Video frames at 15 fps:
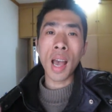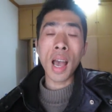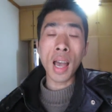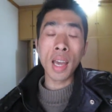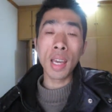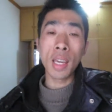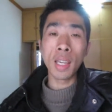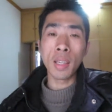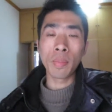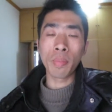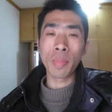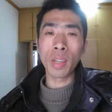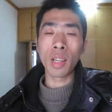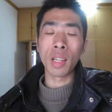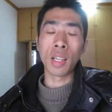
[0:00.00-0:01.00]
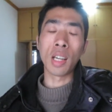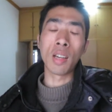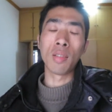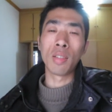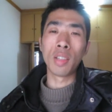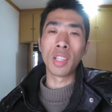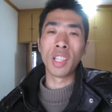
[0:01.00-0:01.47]
I
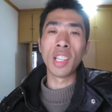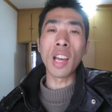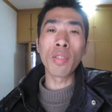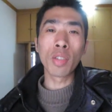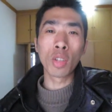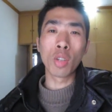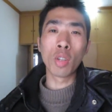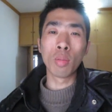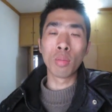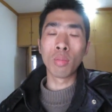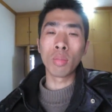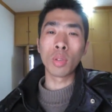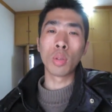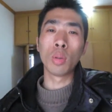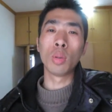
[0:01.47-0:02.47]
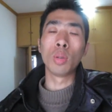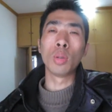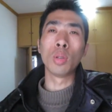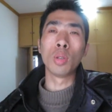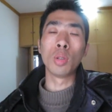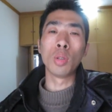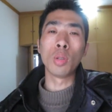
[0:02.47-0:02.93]
have enough room
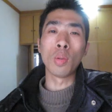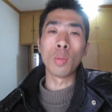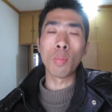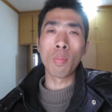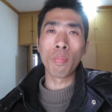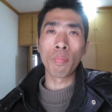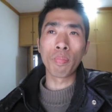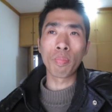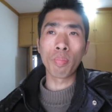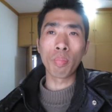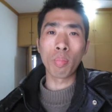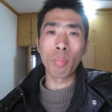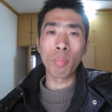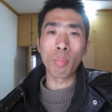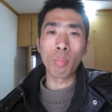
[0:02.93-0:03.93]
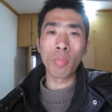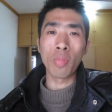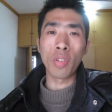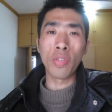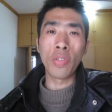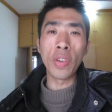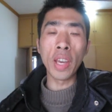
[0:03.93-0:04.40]
to
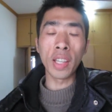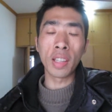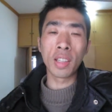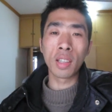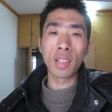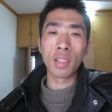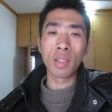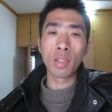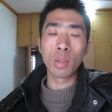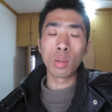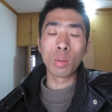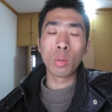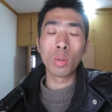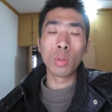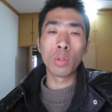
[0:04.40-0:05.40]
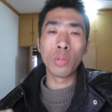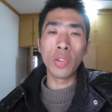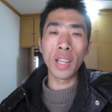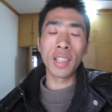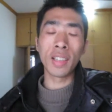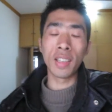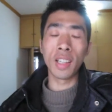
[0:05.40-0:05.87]
fit. To
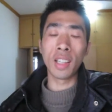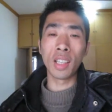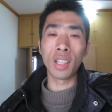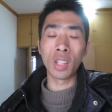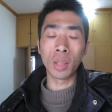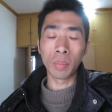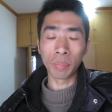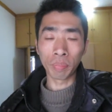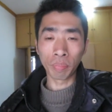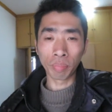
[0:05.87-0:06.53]
fix it,